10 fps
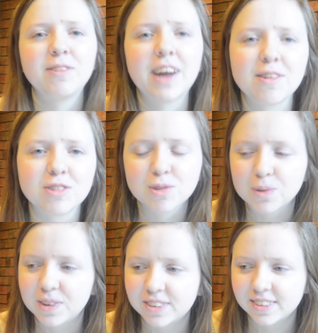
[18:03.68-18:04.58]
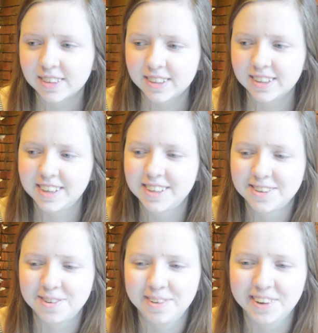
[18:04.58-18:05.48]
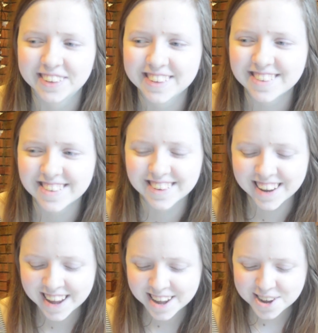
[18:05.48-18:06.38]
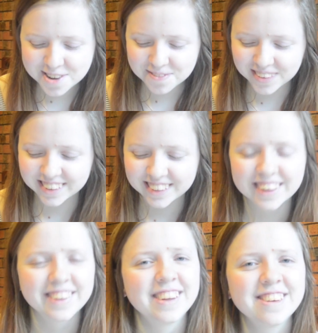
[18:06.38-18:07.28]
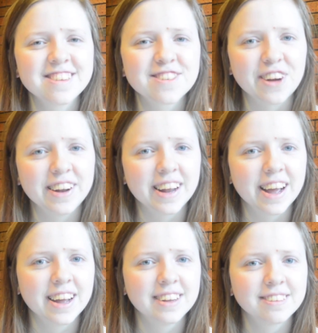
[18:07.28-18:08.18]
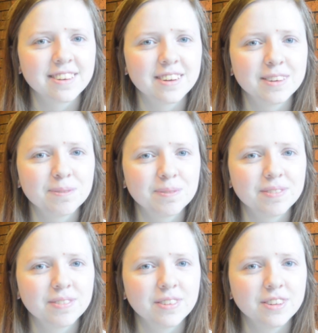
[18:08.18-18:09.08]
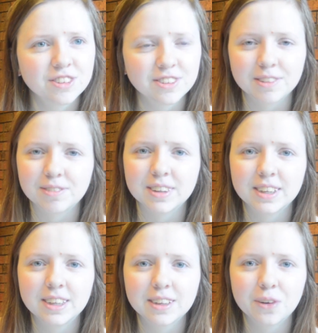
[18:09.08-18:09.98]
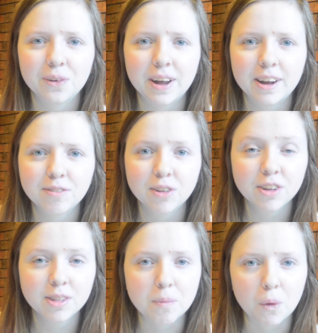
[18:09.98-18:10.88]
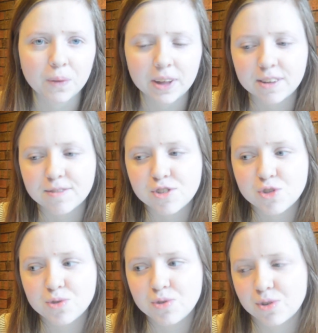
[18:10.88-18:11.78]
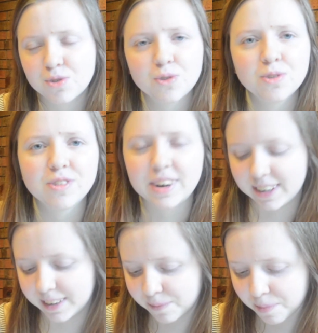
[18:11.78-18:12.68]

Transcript: would have a squad, to be honest. But yeah, they're just great, and you should definitely go and follow them all if you don't already.